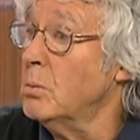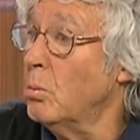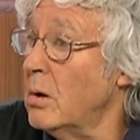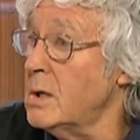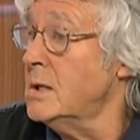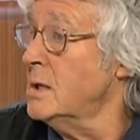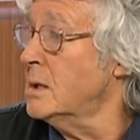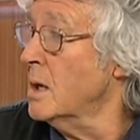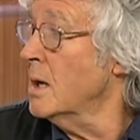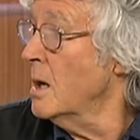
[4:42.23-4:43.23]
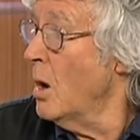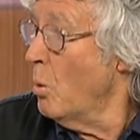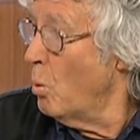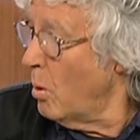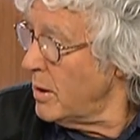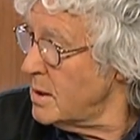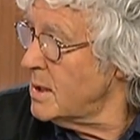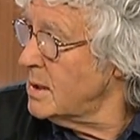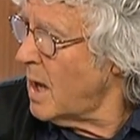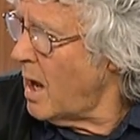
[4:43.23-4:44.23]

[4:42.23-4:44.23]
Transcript: What is this